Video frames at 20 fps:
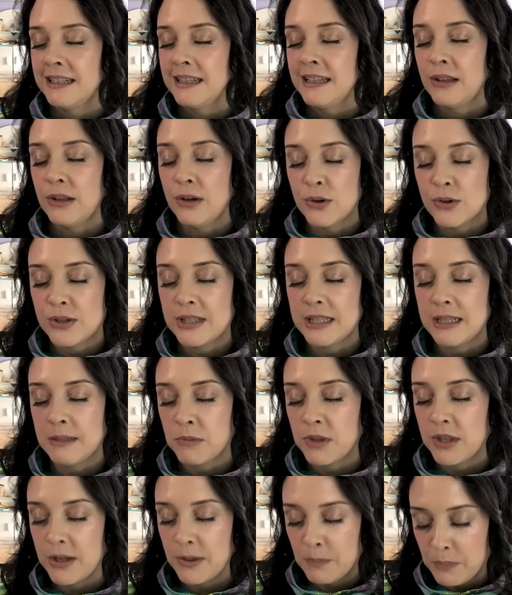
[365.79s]
There is
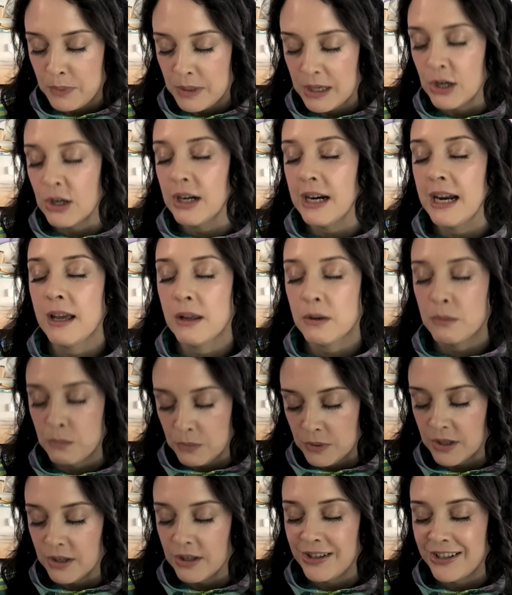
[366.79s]
something bigger at
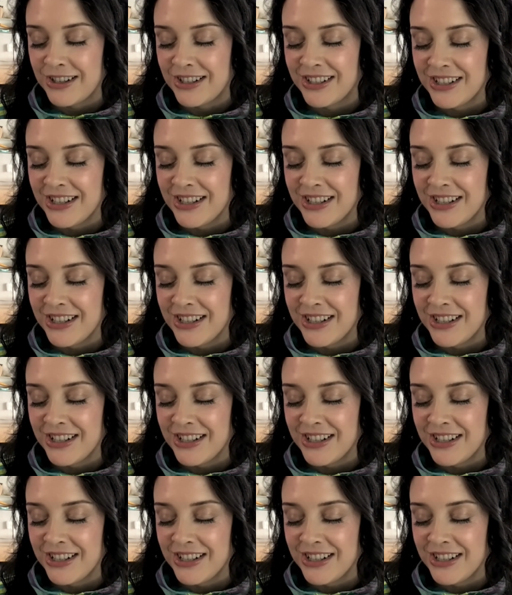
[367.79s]
work.